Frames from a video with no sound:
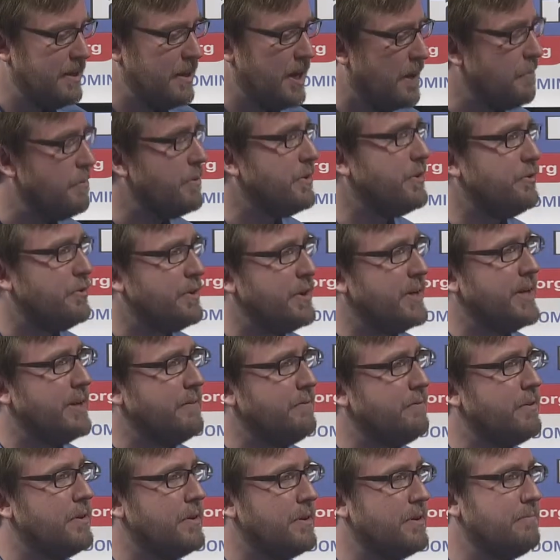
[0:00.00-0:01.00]
opportunity
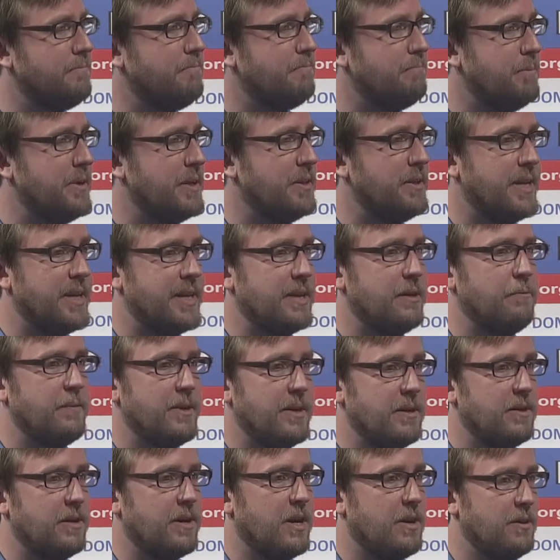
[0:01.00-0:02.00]
for building
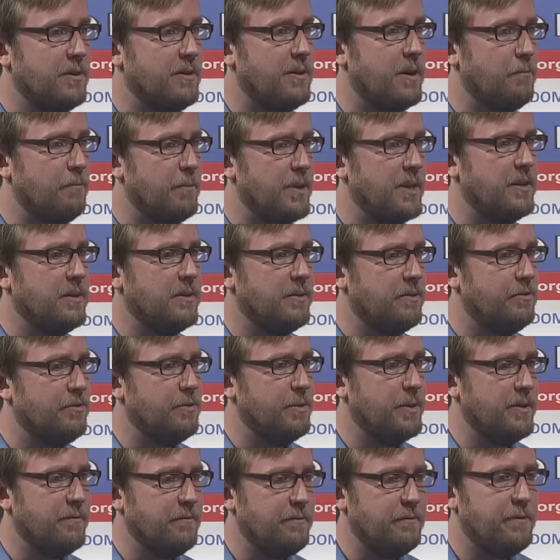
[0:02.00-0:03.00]
a real
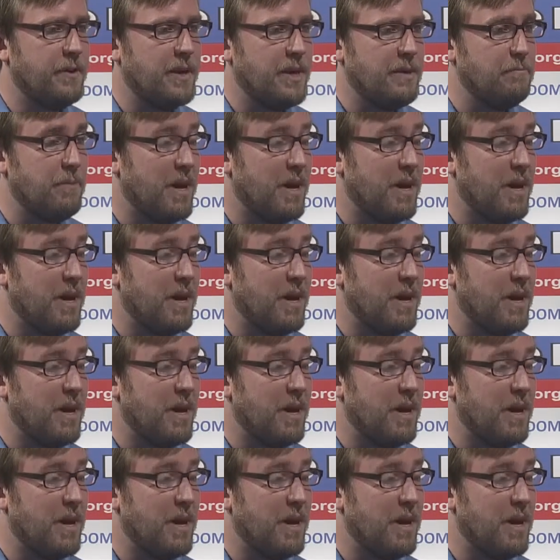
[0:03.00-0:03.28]
sort of